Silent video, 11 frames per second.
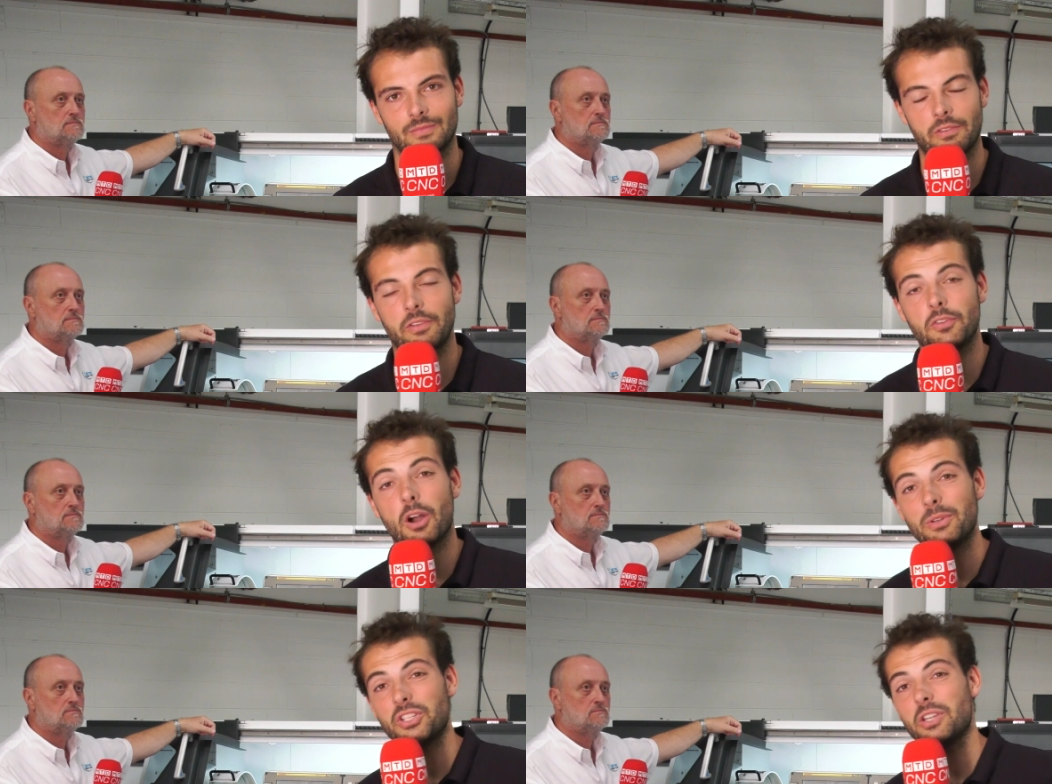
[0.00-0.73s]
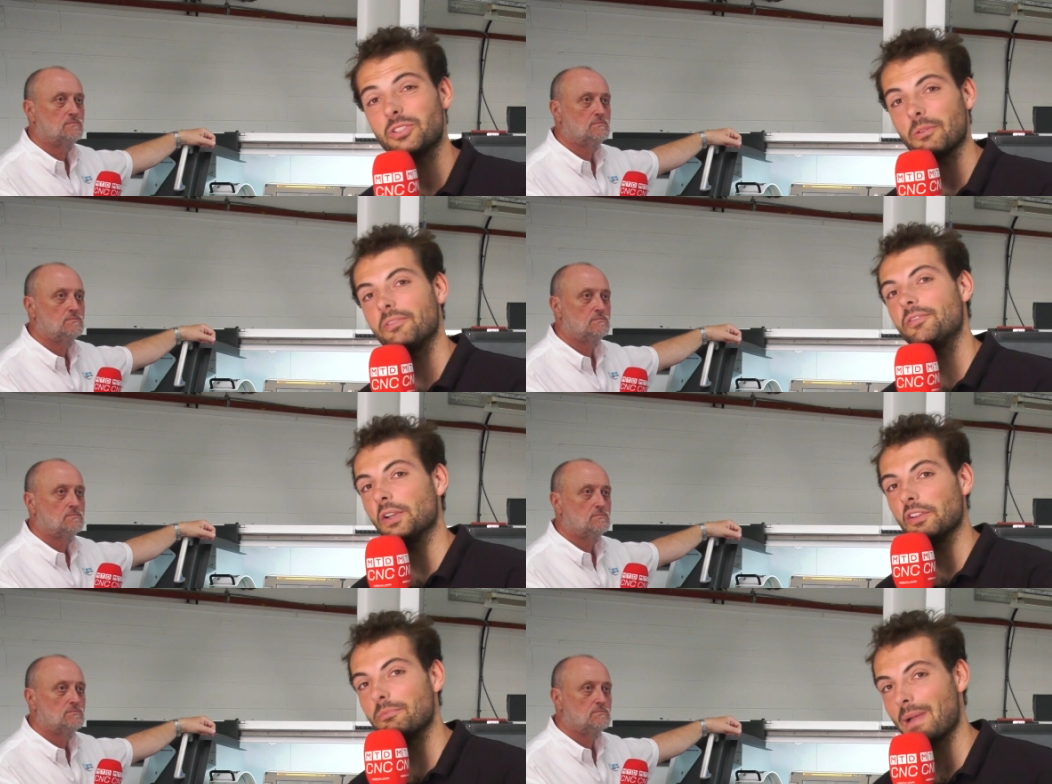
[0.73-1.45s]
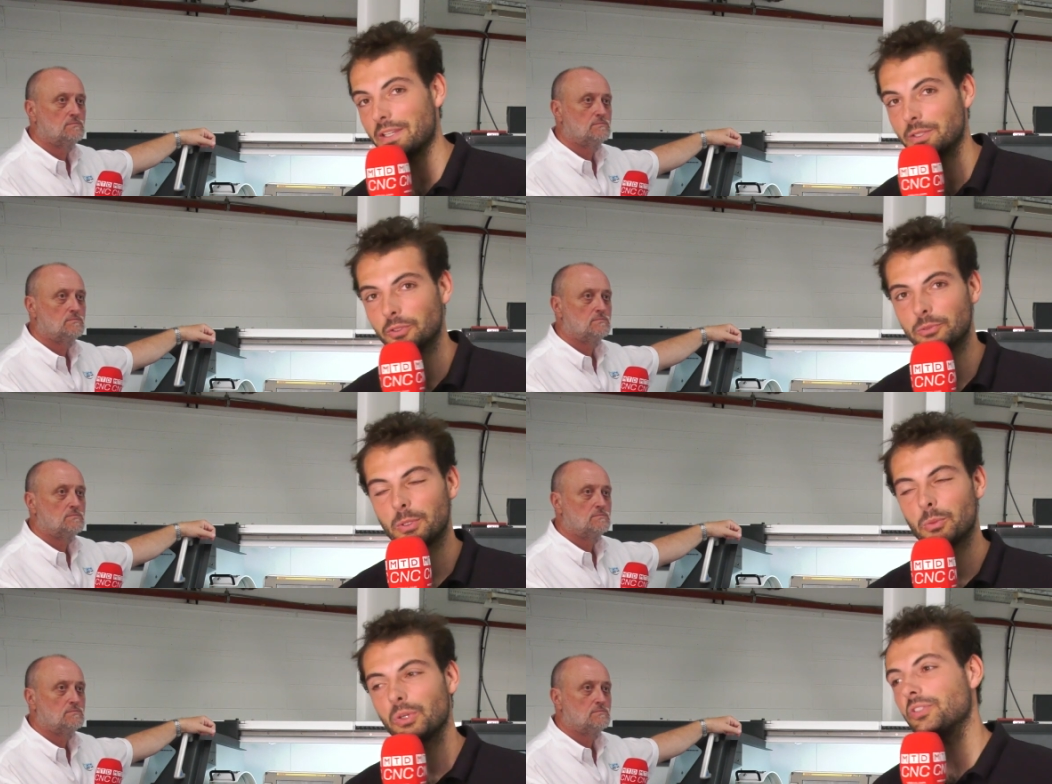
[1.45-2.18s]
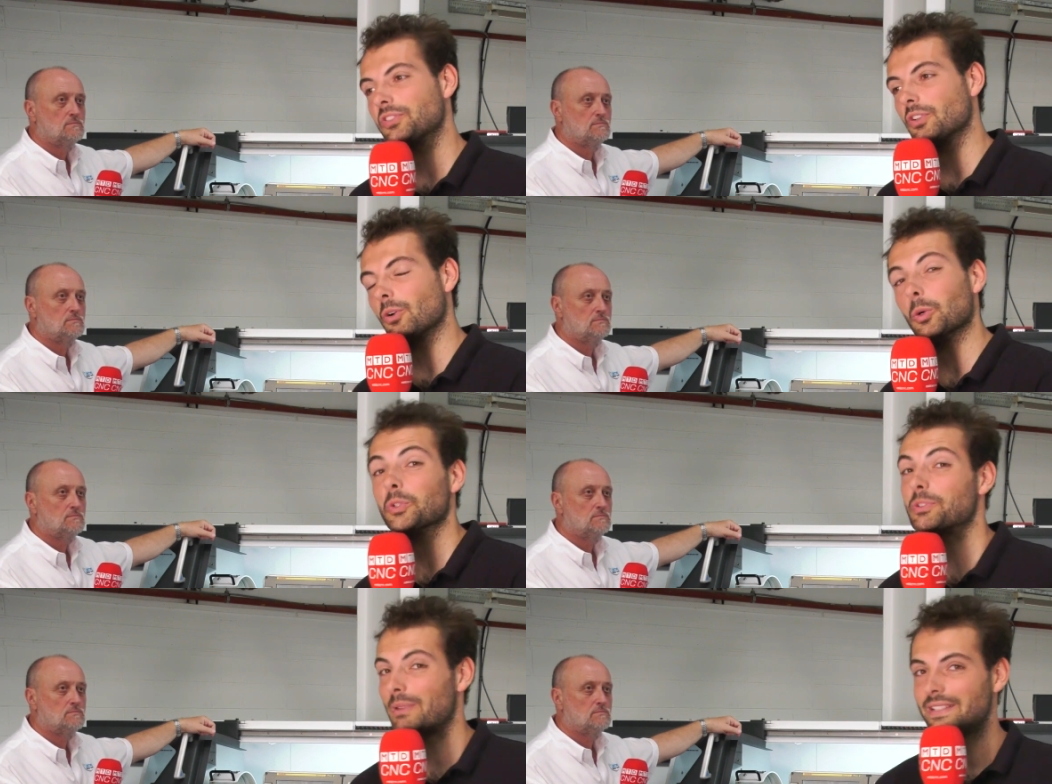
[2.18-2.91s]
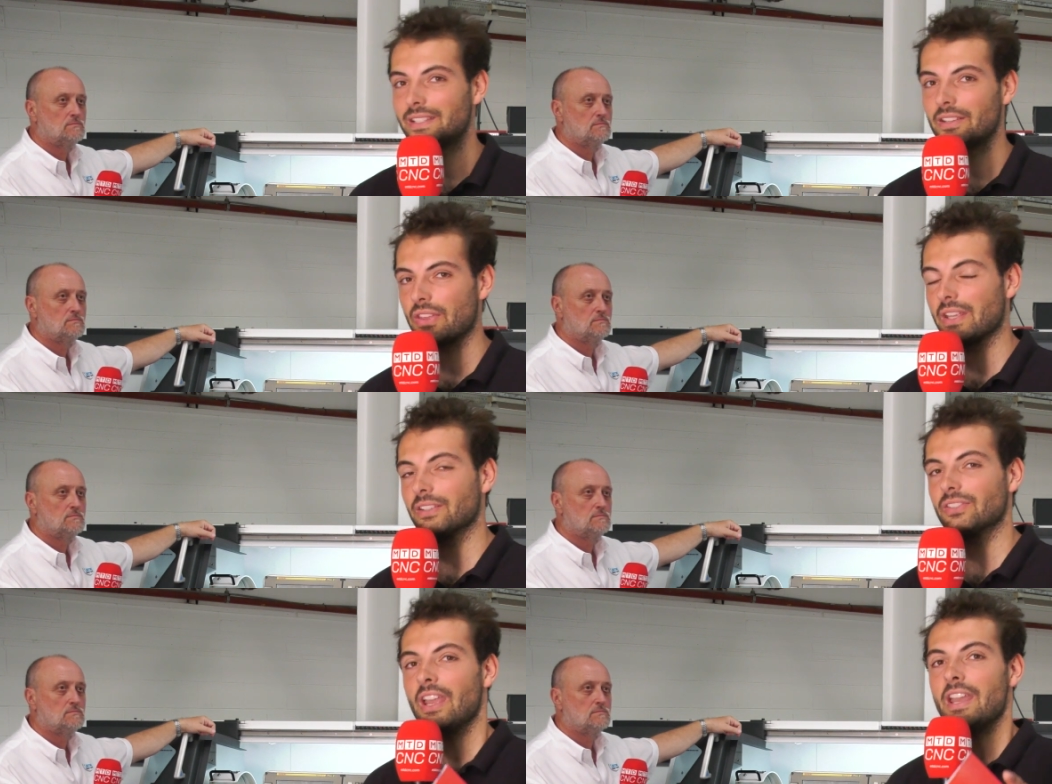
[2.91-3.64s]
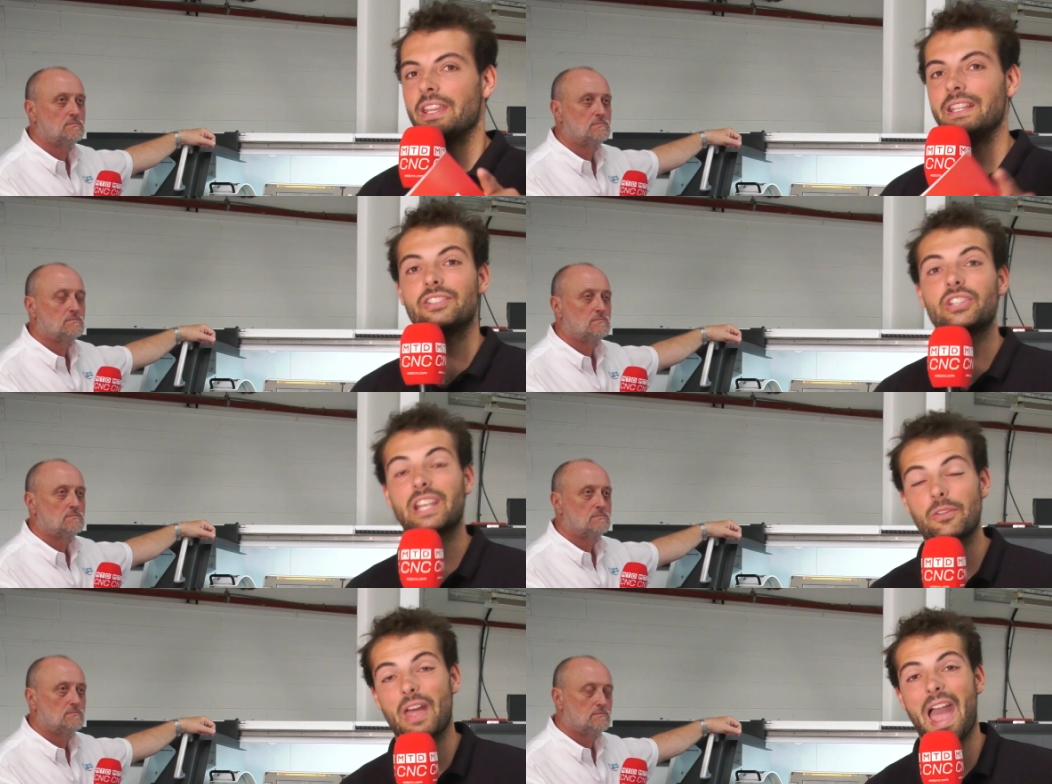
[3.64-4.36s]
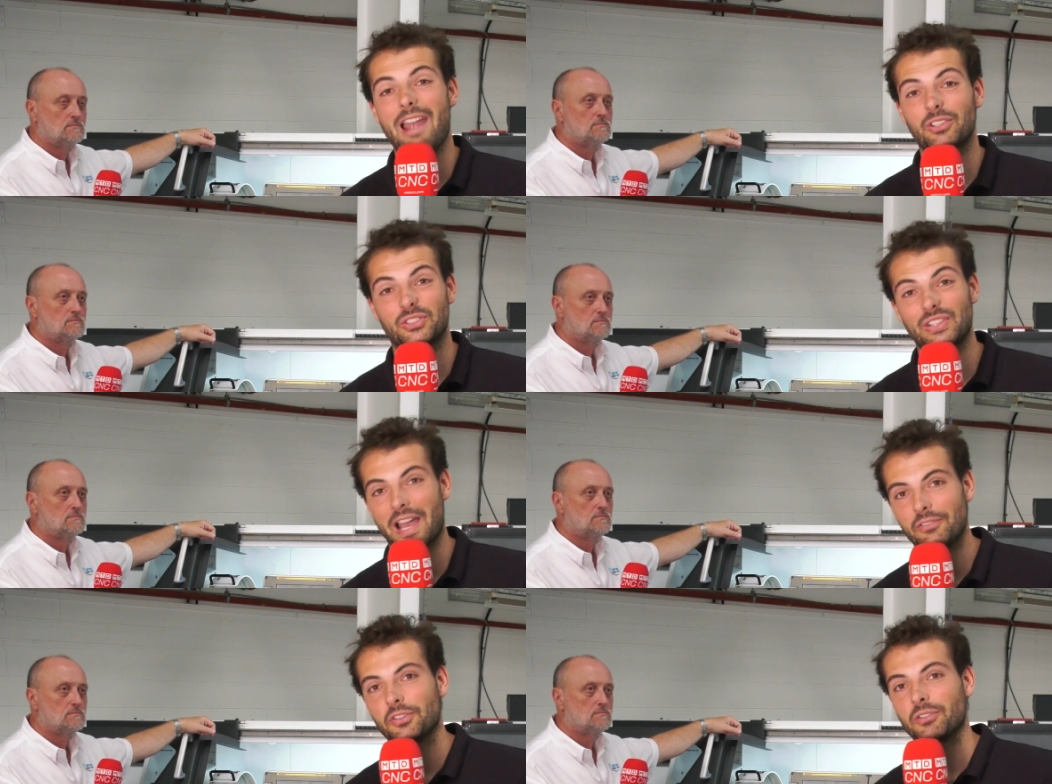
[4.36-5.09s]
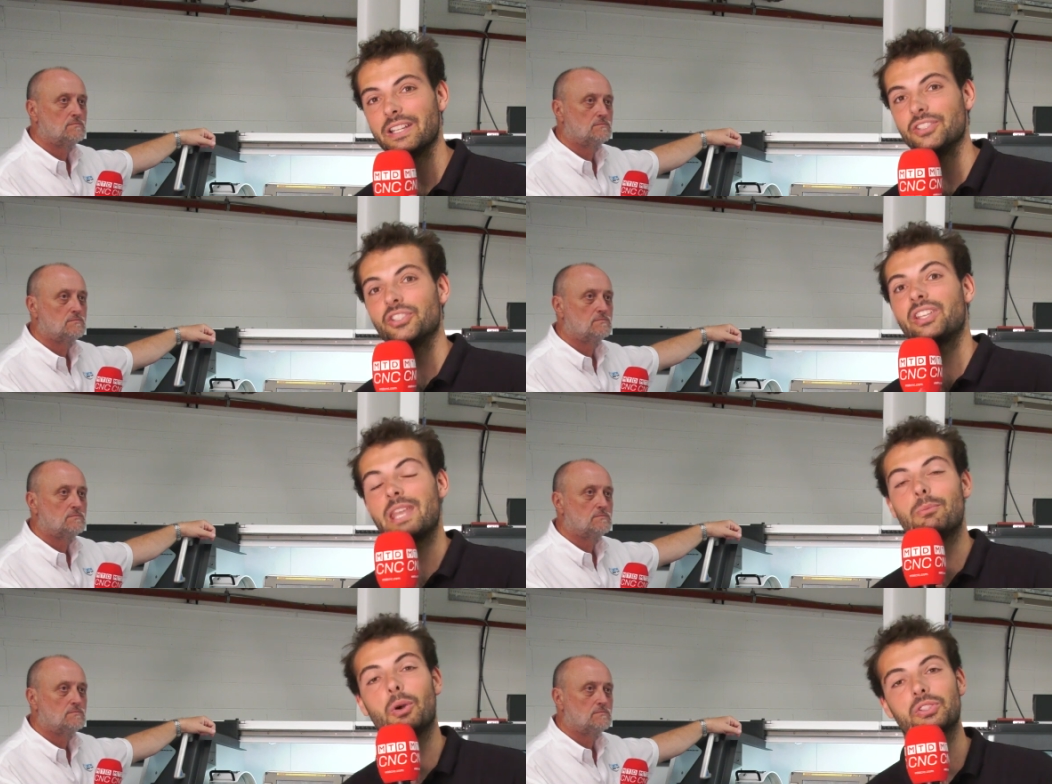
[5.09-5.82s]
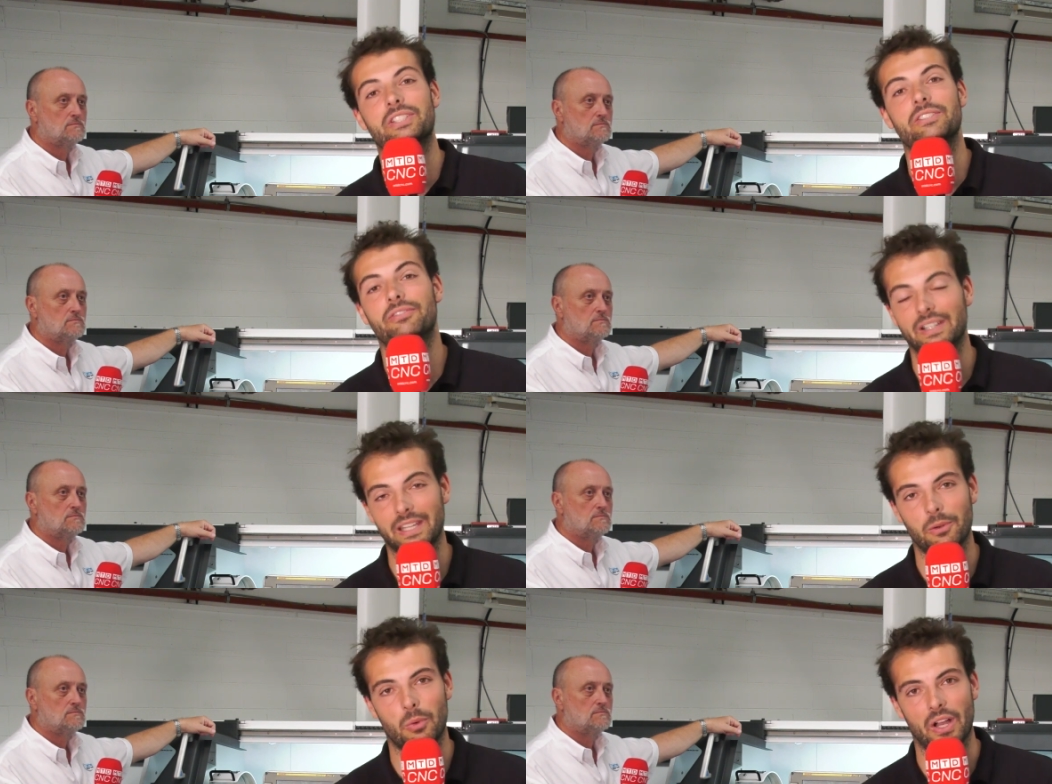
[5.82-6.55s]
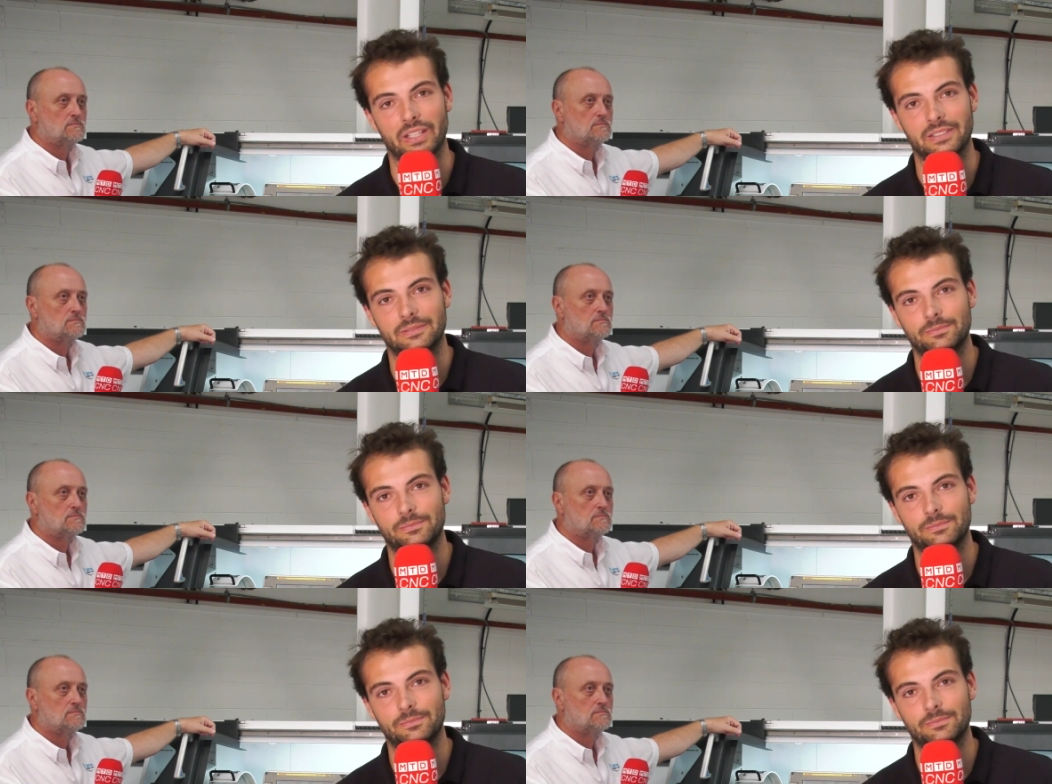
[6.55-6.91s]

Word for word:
Speaker 1: If you've got a machine shop full of manuals but you want to start automating things, you need to check out the Harrison Alpha range. Keep watching to find out why.